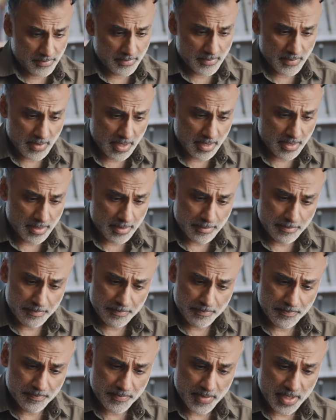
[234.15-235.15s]

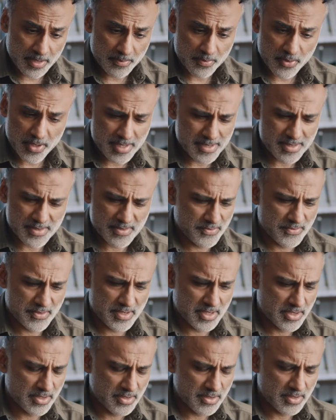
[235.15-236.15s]
And the price is
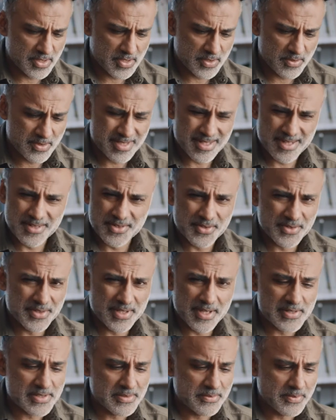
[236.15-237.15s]
really good, so it's under
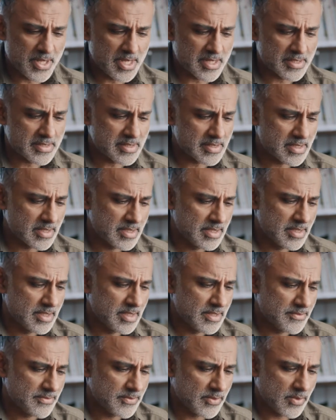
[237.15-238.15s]
$1,000
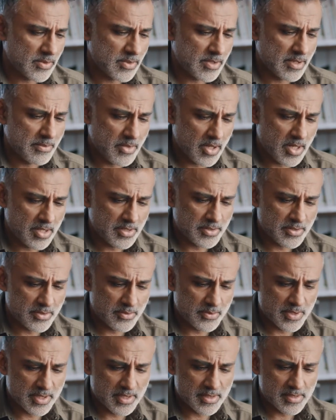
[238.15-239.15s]
for a monitor
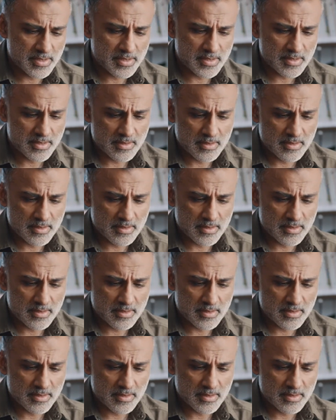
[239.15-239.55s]
with this